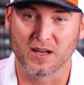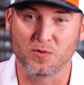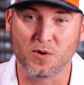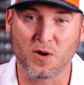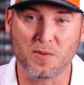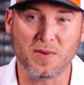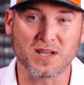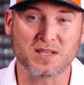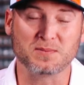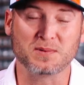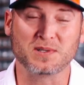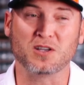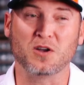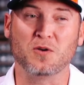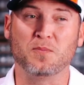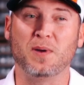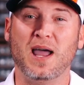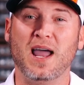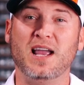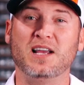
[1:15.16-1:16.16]
And what makes me
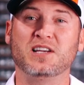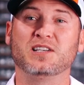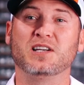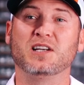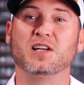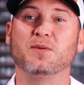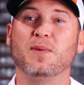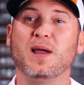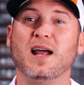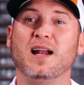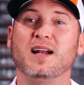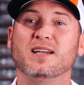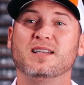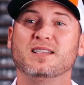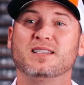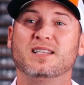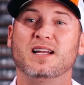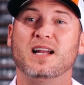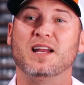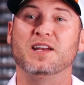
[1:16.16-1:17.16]
so passionate about it
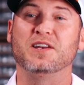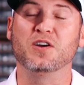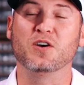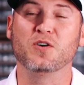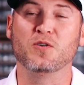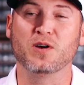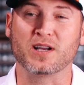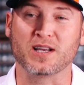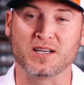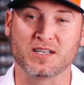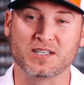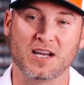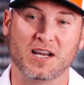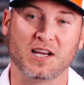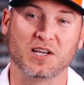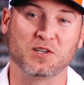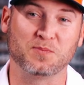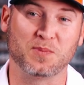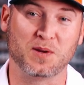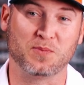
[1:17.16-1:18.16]
is that I know it can
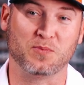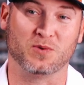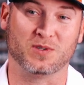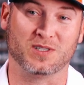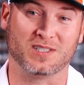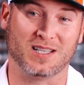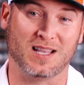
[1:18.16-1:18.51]
change people's